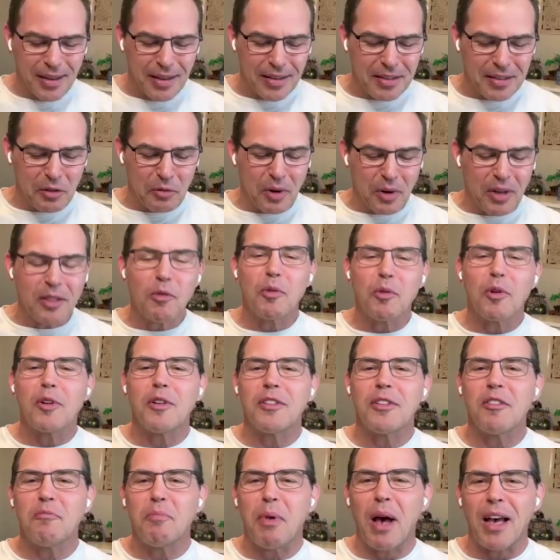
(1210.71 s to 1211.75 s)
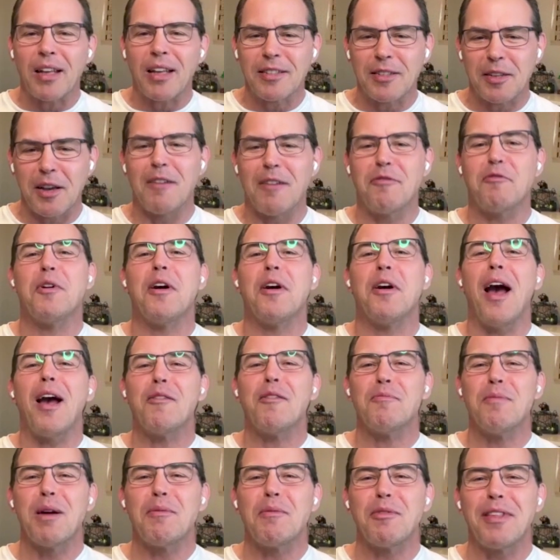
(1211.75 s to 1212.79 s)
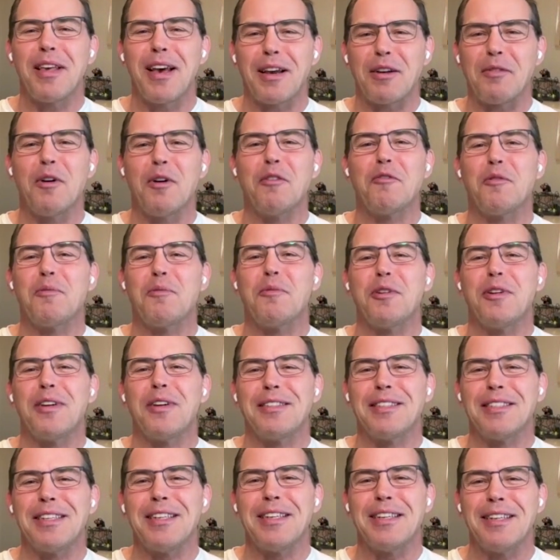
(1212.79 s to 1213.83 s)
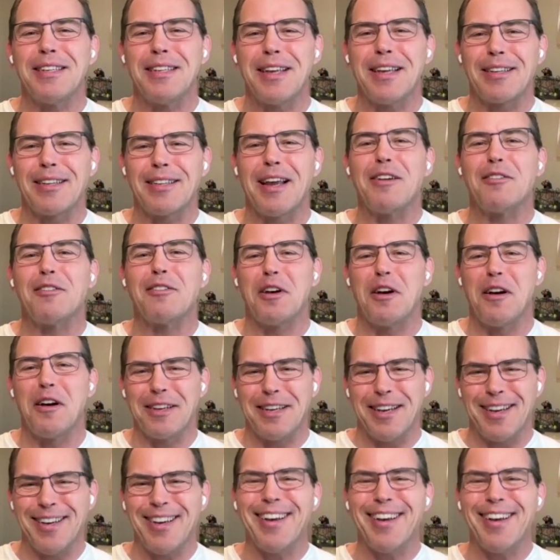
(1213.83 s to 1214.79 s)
to rid the world of bad software. I remember that quote from your NCD Tech Town talk.